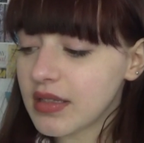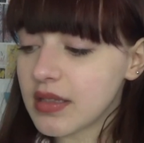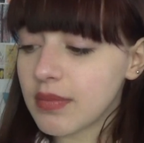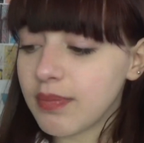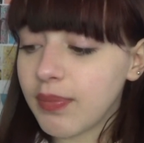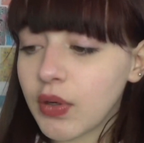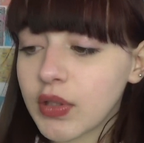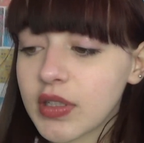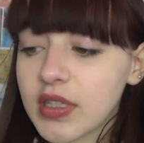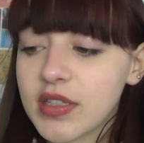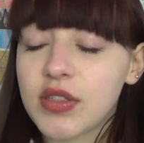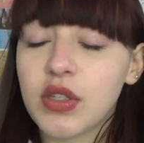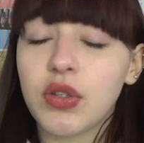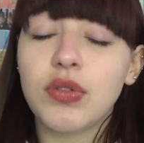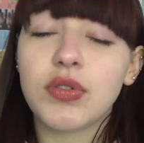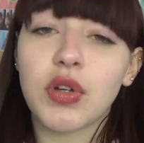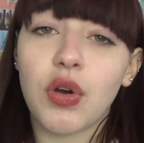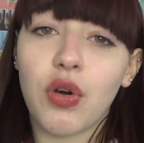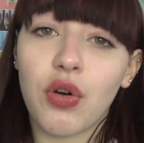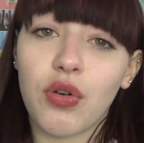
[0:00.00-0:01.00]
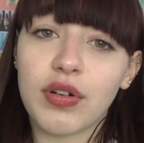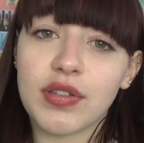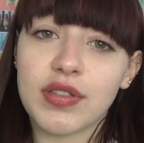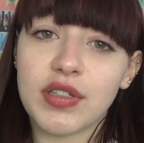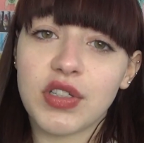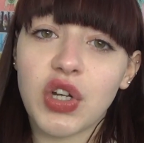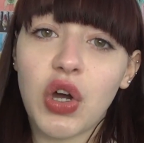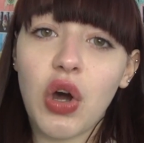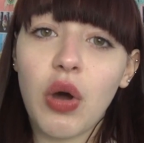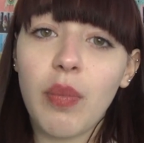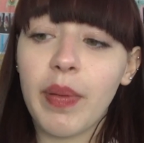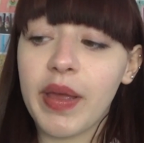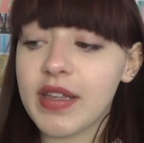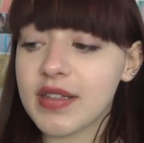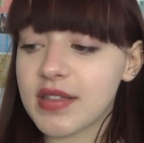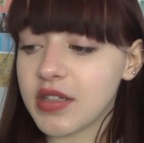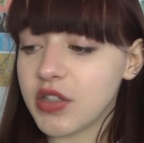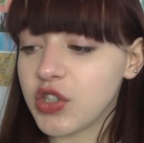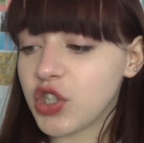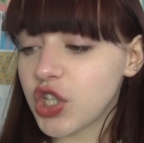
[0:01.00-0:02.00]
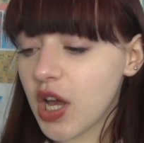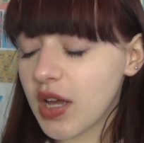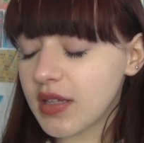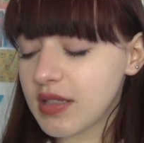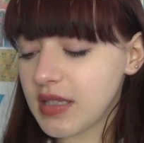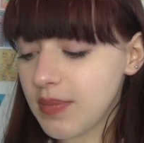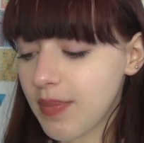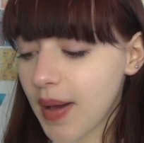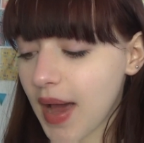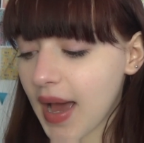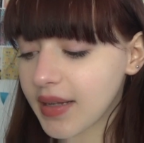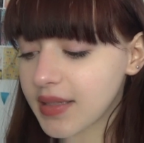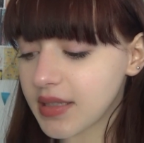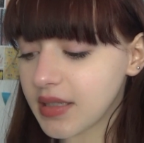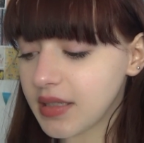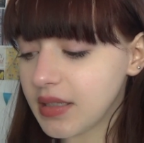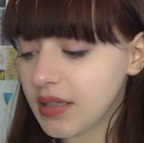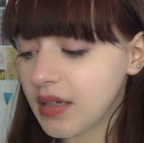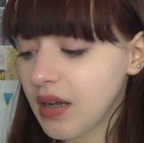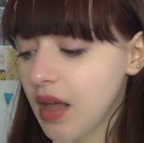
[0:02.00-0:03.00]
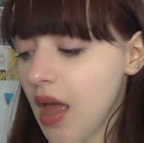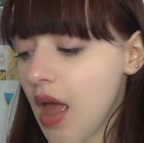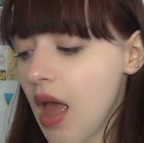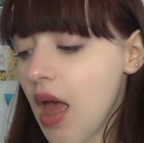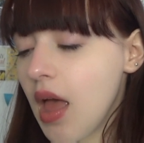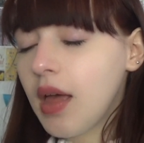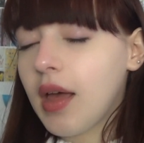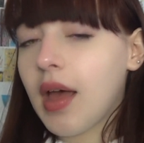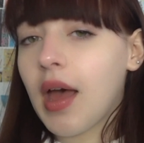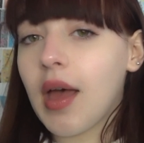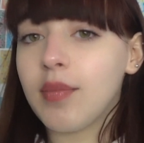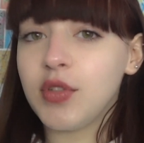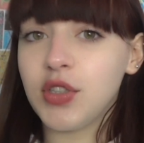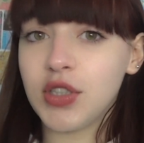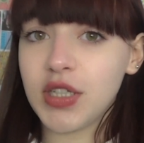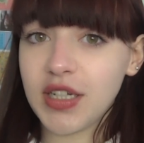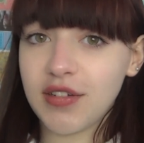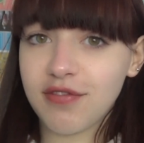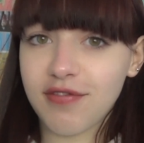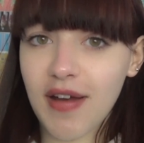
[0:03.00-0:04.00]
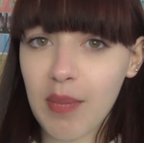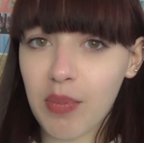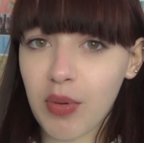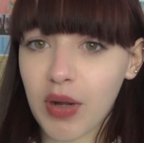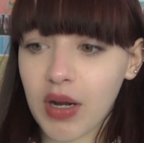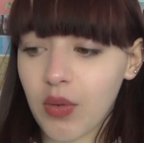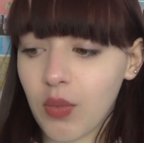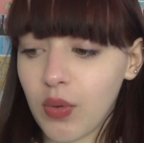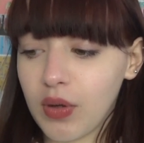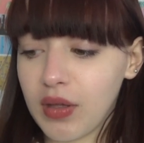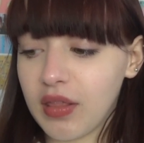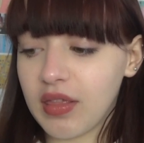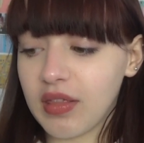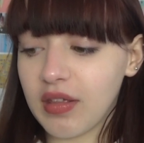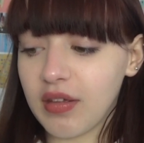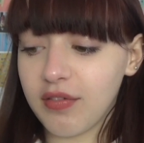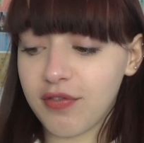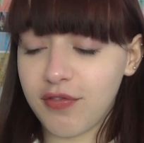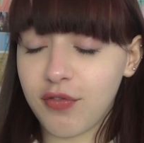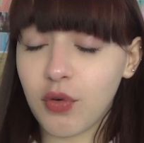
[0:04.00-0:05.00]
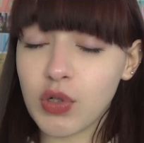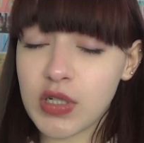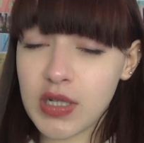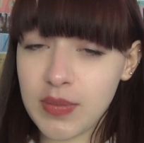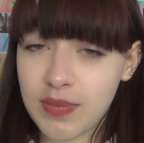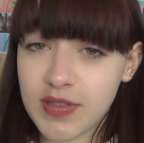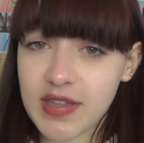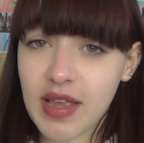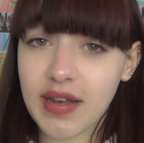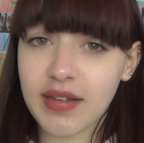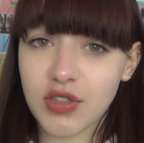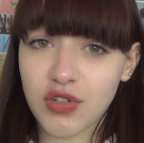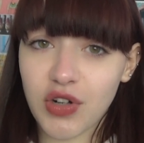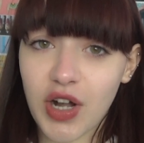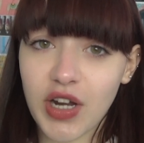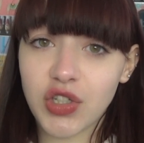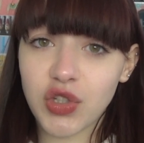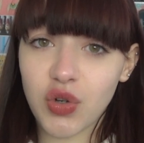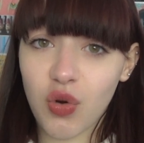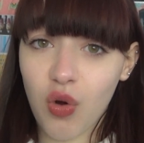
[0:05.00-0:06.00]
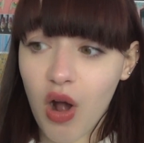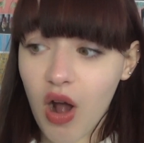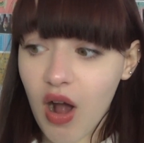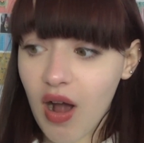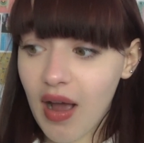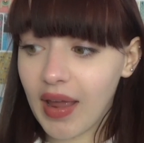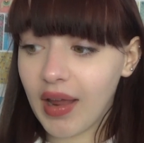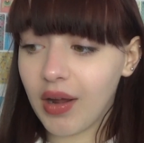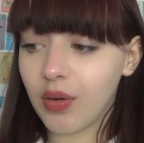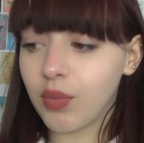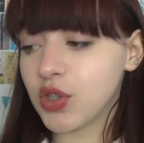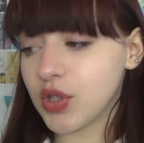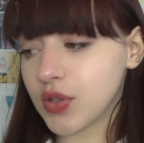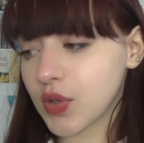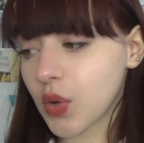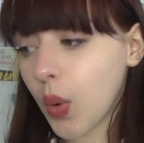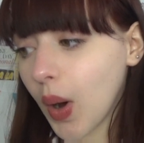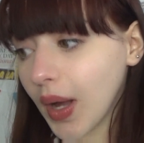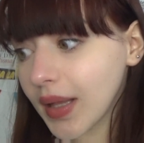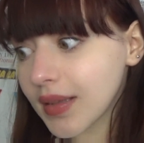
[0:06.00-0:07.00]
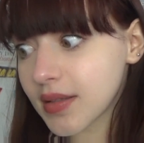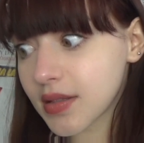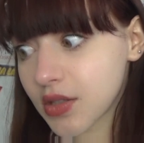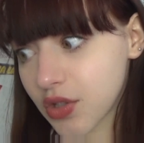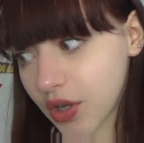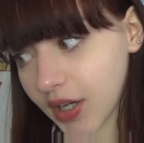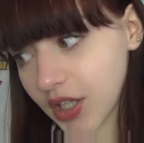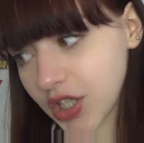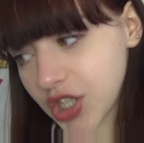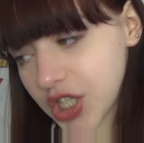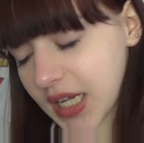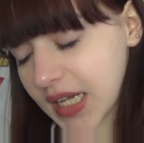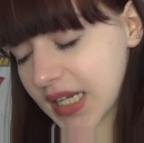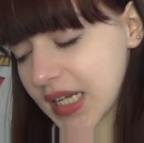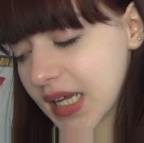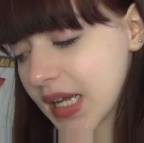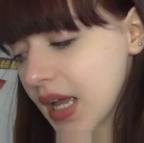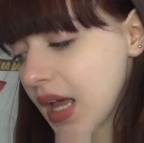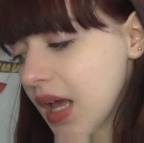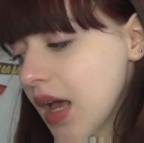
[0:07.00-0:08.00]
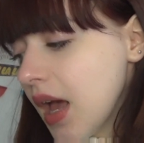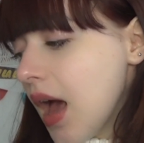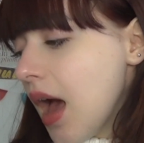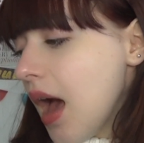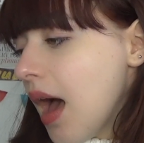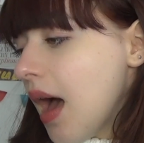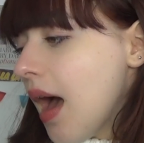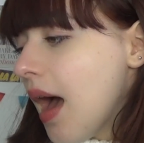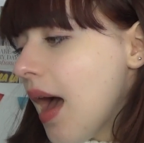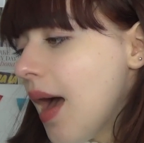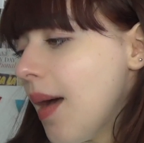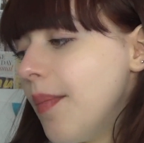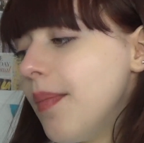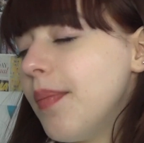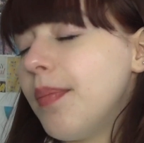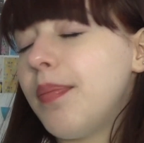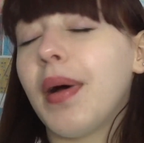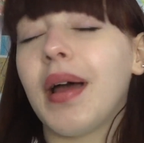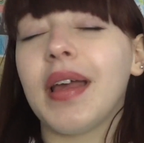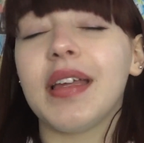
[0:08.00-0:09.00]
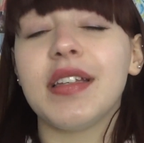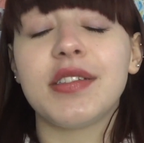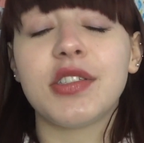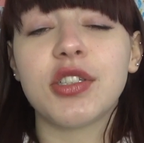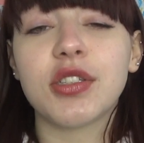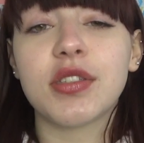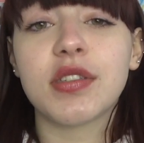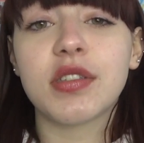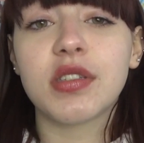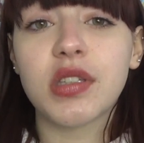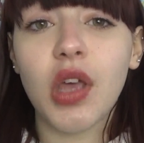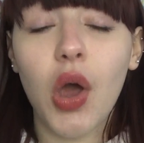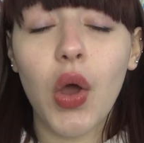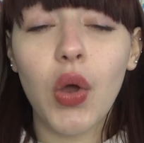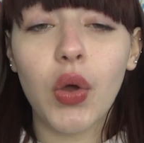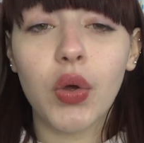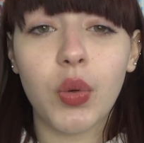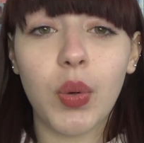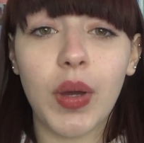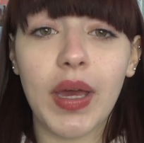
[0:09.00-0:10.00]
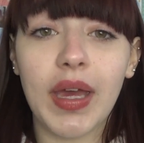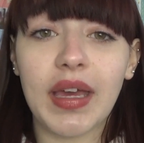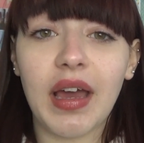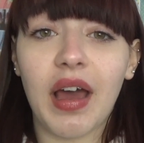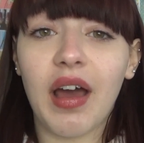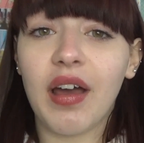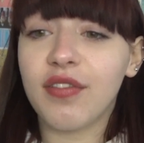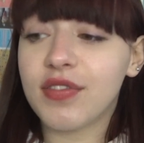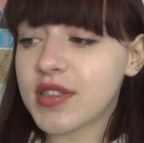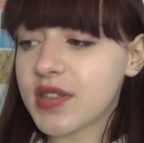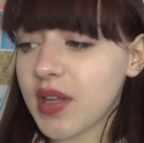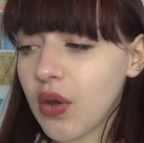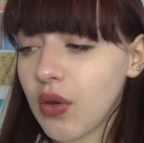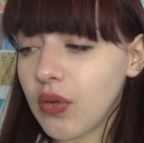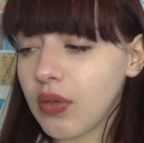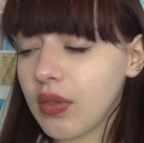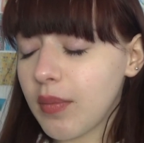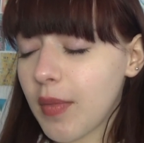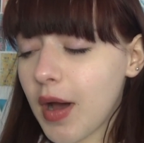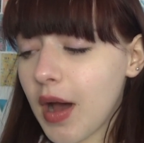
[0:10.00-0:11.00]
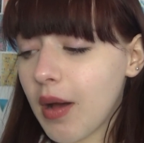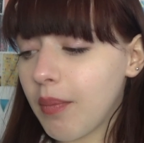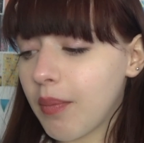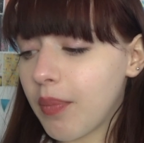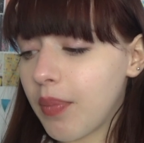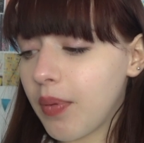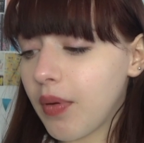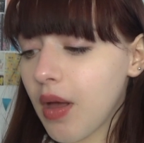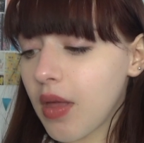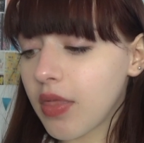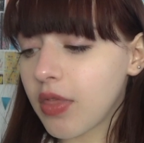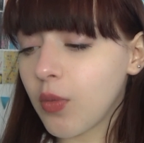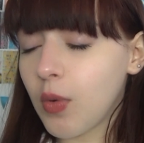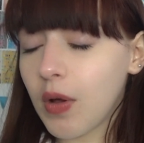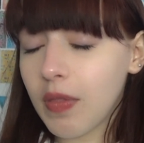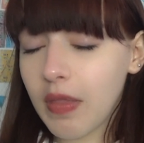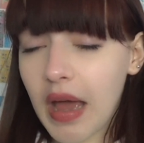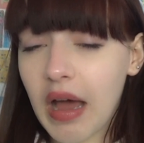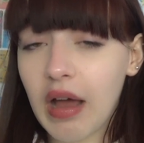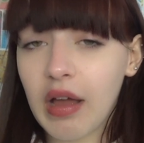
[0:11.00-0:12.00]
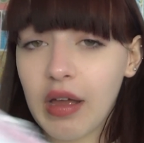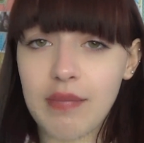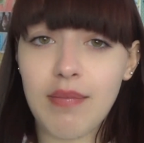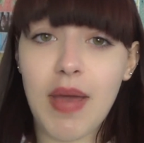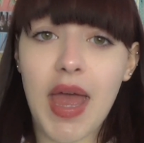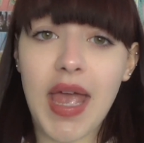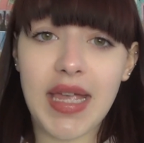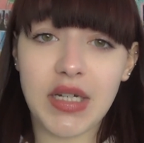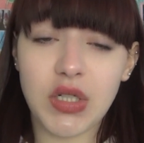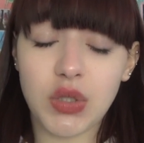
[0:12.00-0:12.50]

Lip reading: a bodysuit or as a top. It's a jersey pattern. You need fabric with 40% stretch or higher, which is quite stretchy, but it's just so quick. I've sewn them up. The one that I made